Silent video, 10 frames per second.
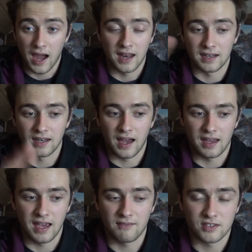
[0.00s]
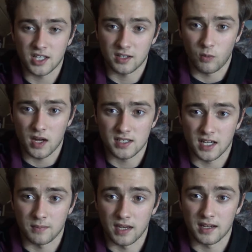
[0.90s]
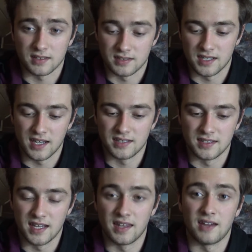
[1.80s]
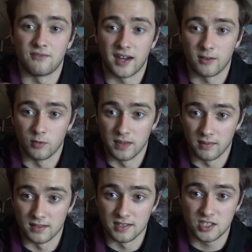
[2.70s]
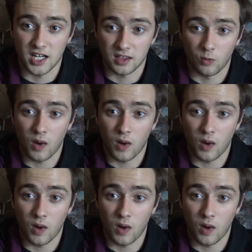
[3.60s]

and I haven't checked the watch time yet, because today's the day that I finally will be able to check the